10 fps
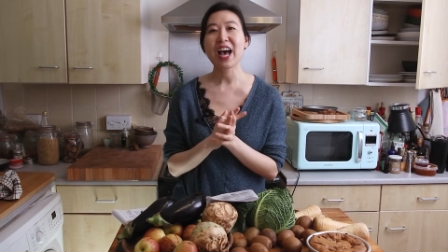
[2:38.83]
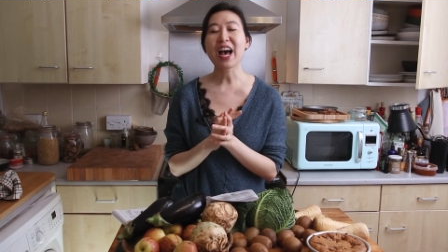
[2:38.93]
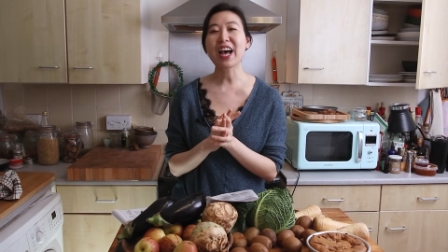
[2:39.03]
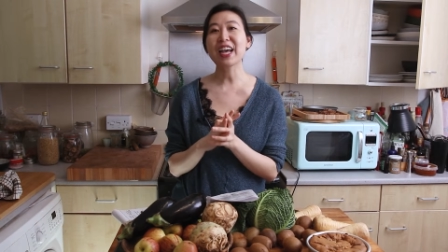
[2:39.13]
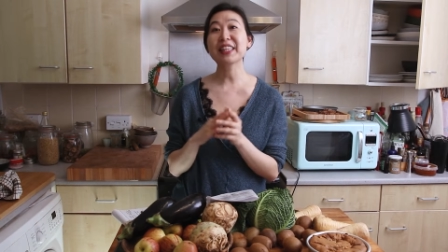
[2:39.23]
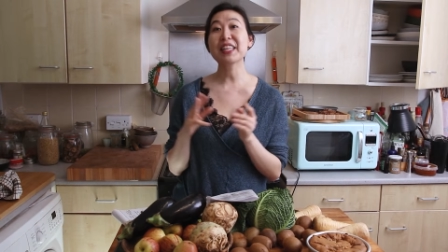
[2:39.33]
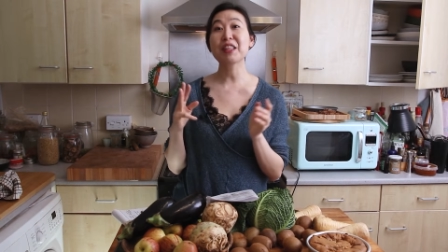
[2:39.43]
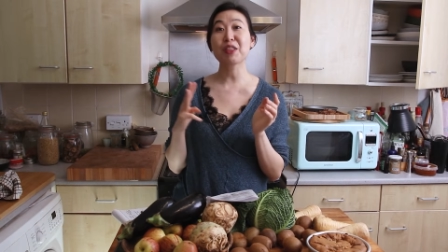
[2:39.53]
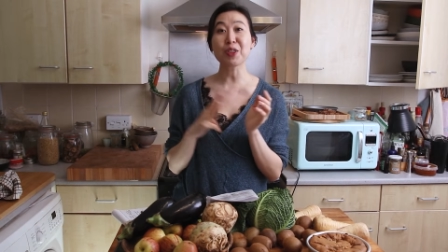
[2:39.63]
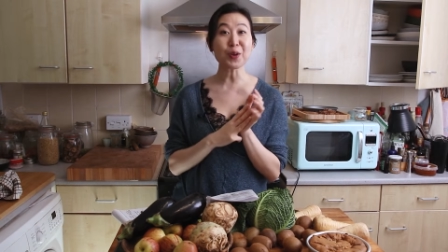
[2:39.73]
Uh, and then
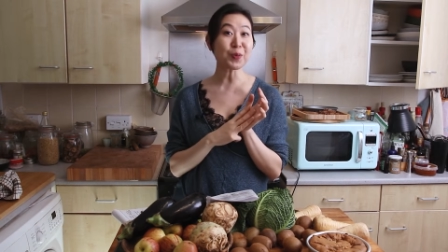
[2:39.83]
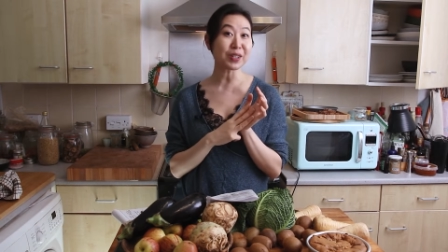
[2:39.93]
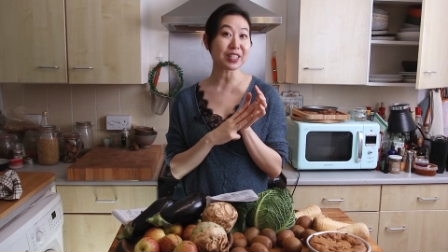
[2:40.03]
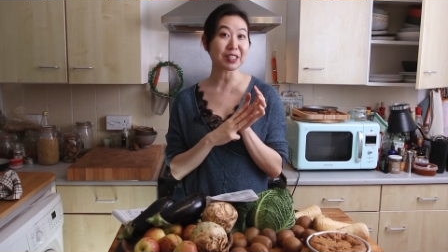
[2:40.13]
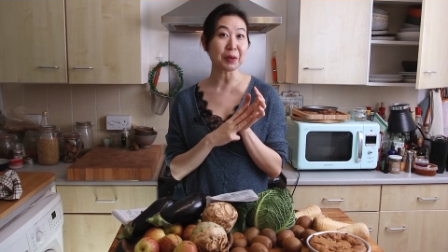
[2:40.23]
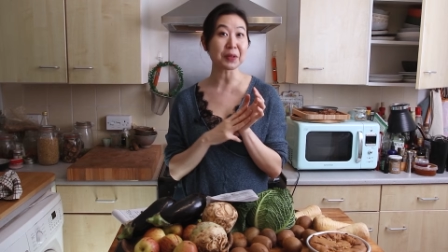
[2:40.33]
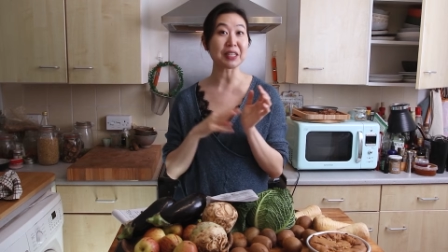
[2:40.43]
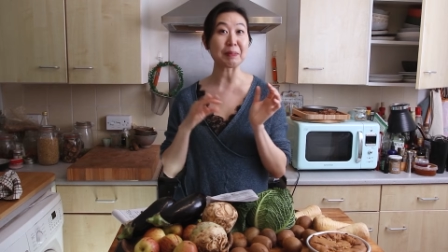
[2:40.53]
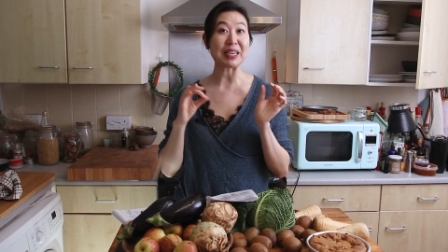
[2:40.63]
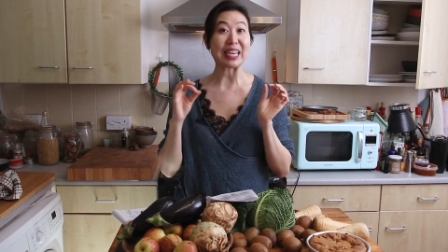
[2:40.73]
the third one is going
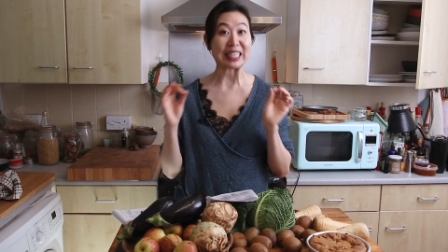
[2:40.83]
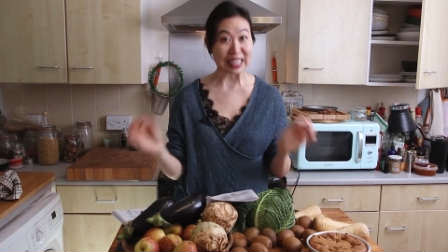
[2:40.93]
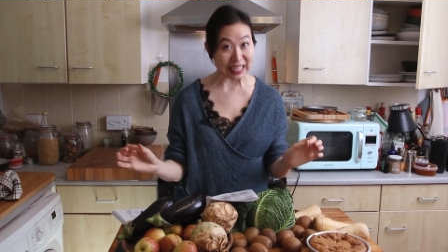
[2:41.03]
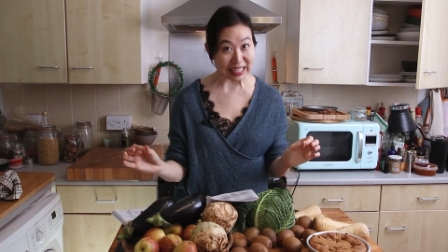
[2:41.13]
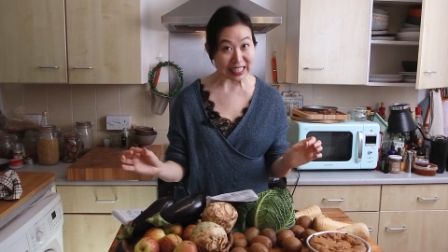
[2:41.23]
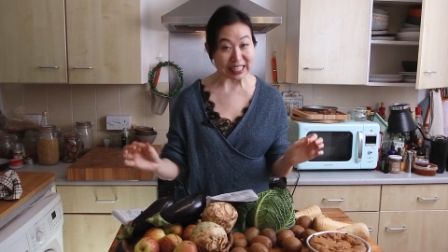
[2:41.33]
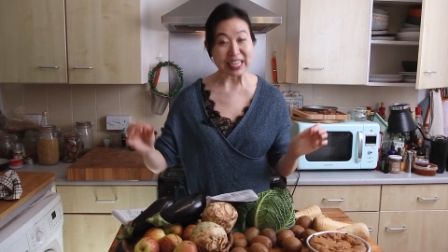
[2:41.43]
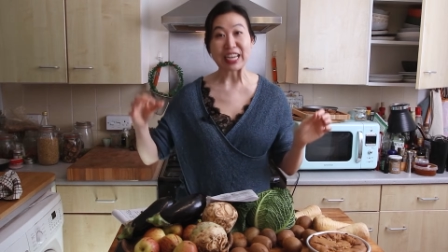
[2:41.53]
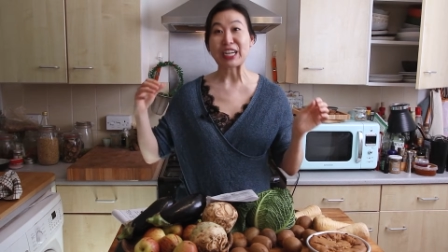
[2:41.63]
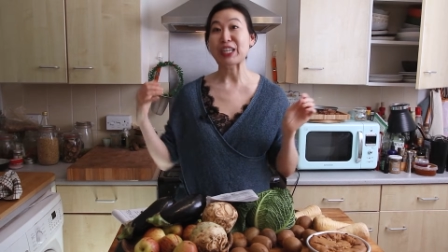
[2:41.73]
to be a decadent
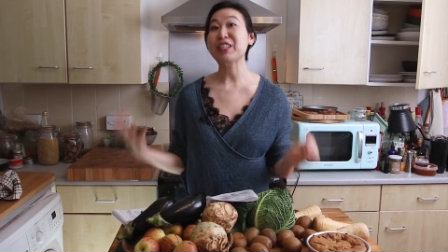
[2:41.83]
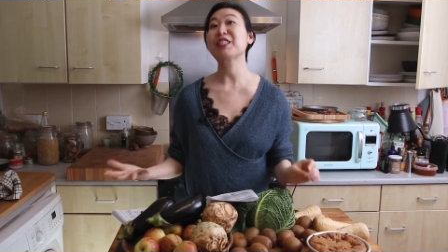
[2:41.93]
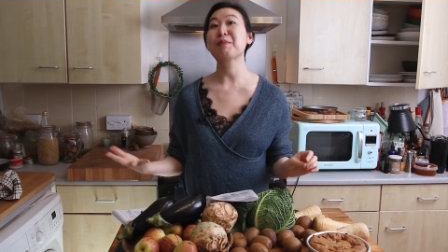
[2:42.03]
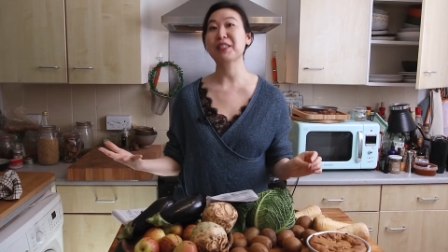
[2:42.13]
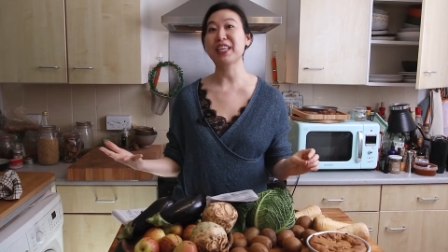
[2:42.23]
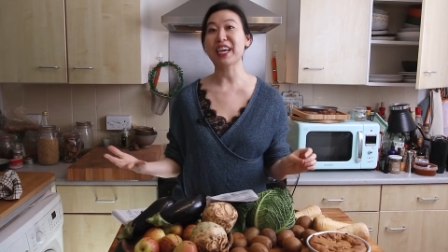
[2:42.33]
Christmas